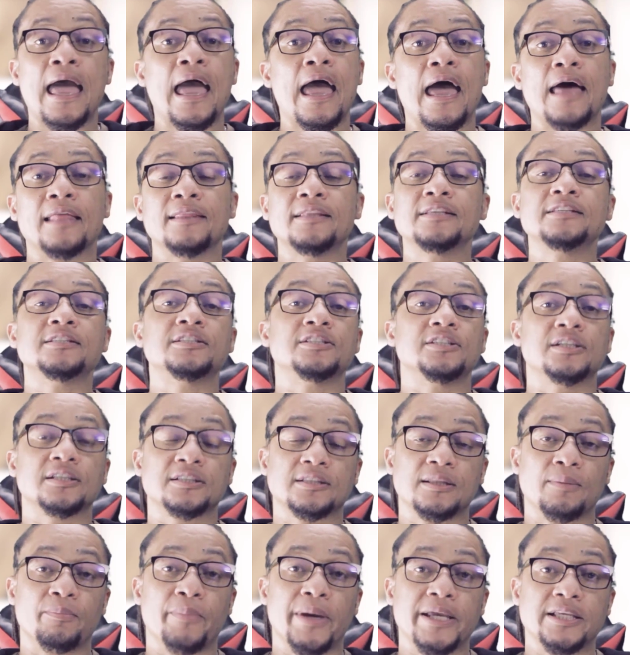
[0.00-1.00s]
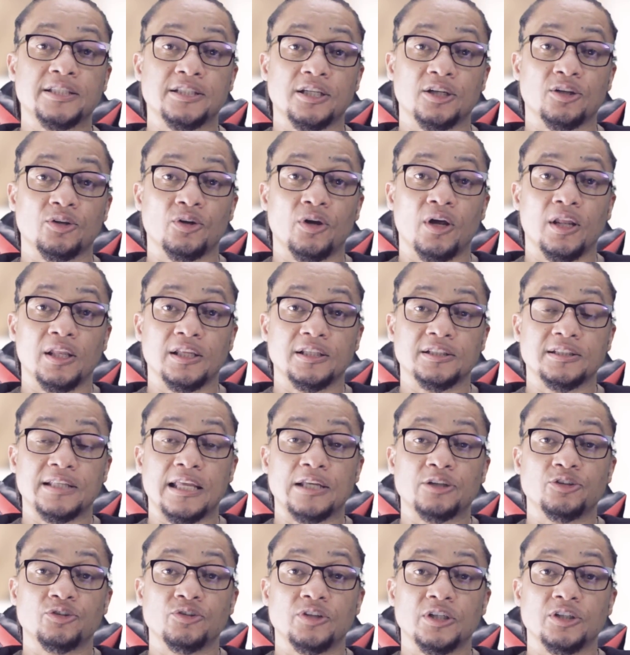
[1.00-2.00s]
And this is just the basic knowledge
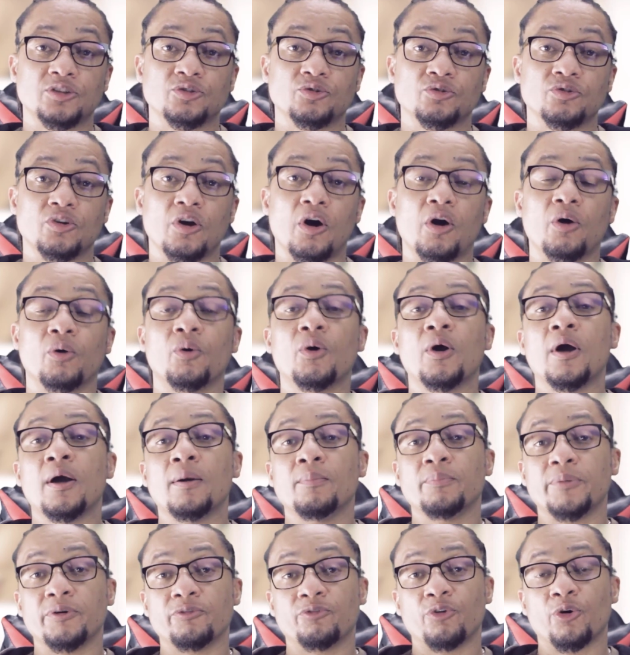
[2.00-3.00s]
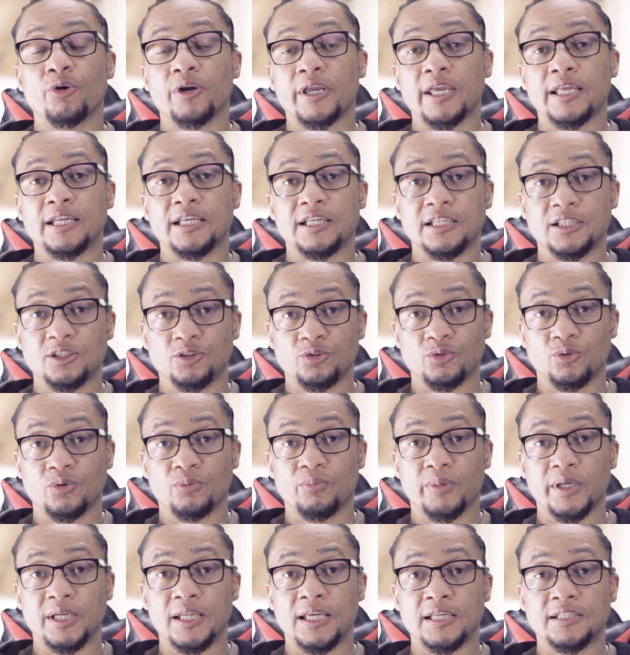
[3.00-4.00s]
that you need to know before getting into
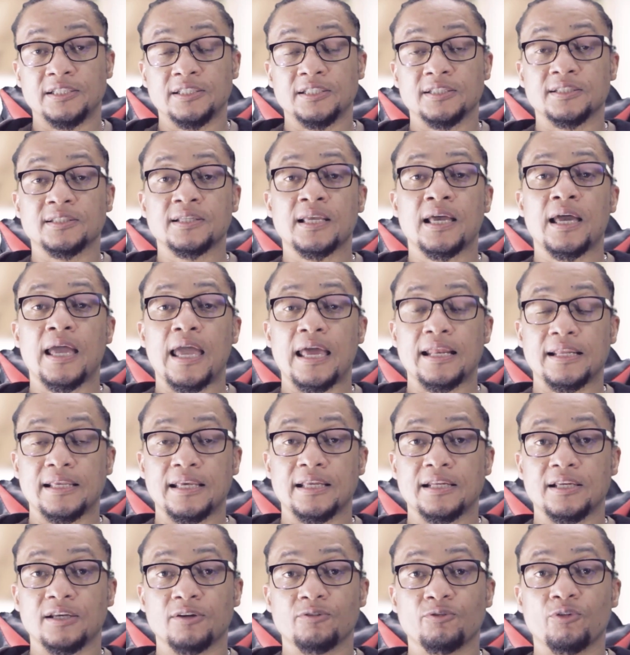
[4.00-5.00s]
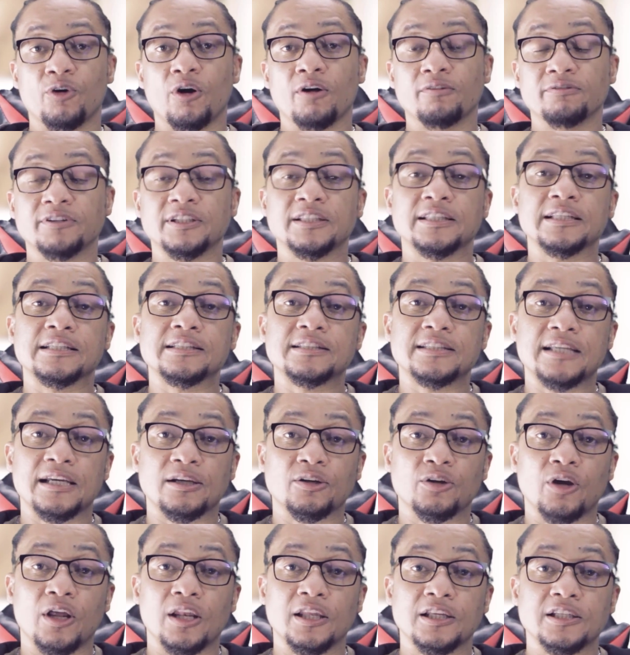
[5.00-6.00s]
Kubernetes and getting involved in this
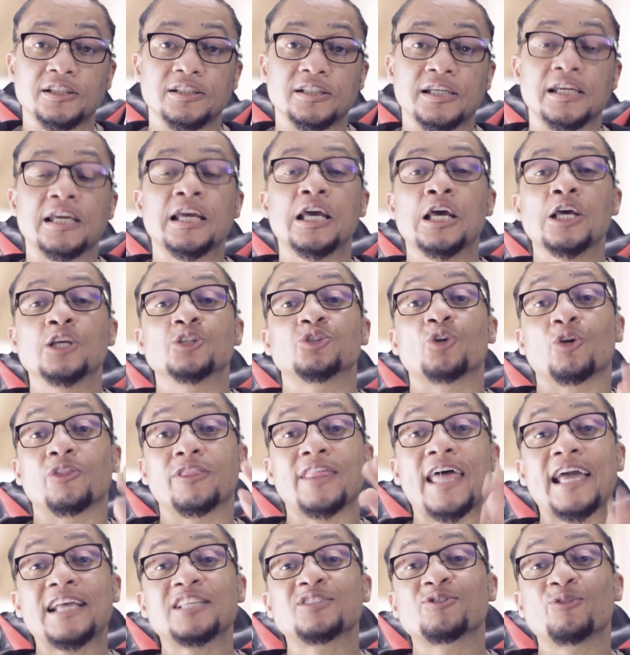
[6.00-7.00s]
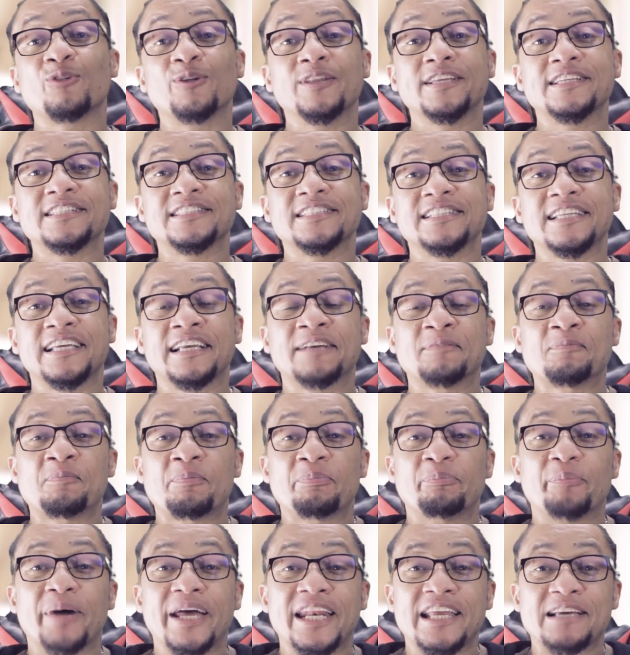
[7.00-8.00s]
technology. So thanks for listening.
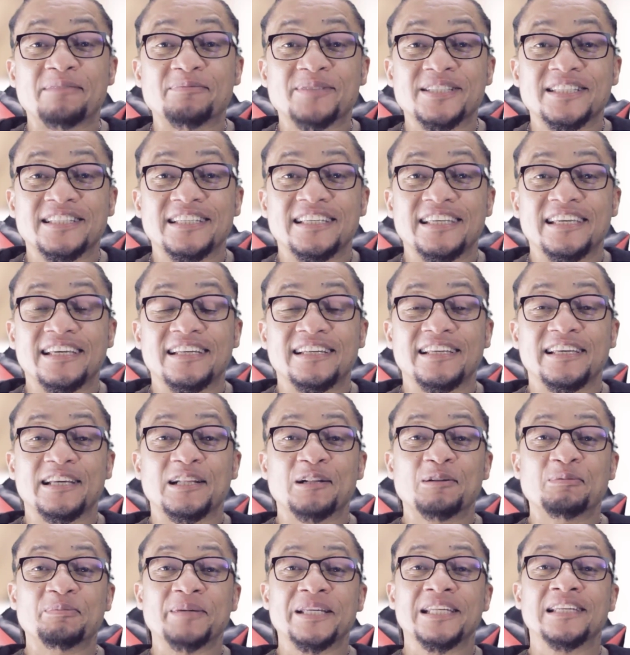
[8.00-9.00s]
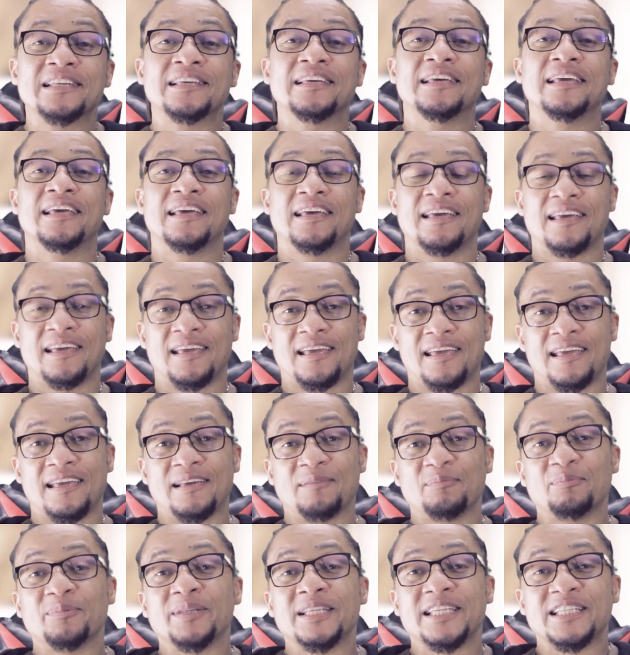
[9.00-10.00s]
My name is Ian Hillman.
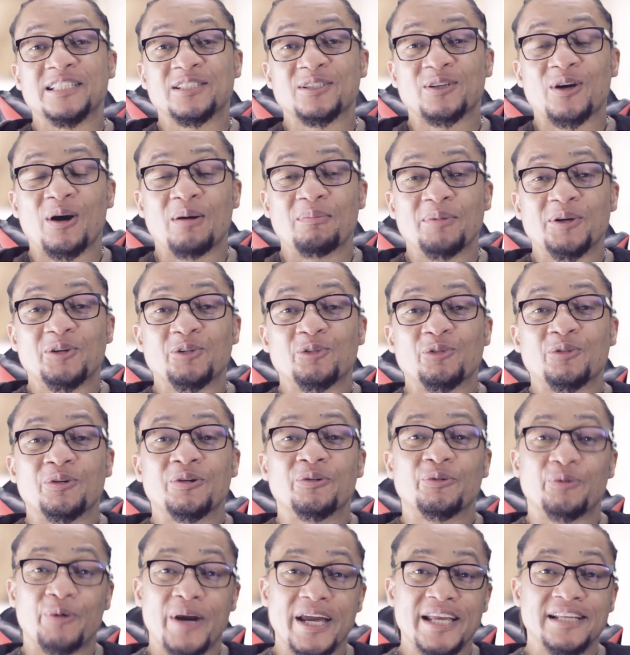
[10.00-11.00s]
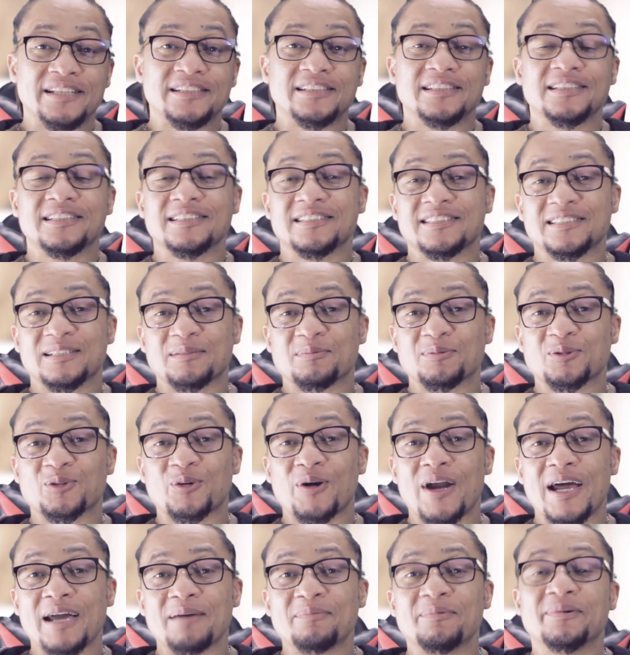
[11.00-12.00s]
Please comment, rate,
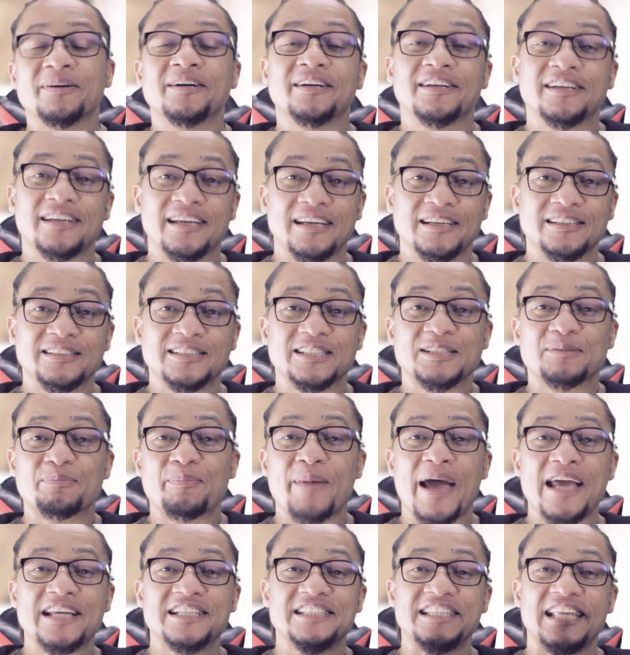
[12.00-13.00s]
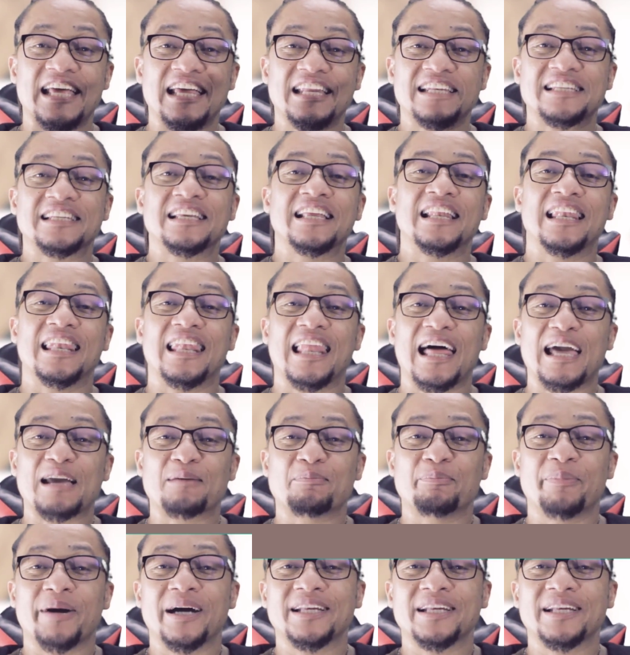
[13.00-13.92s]
subscribe, smash that like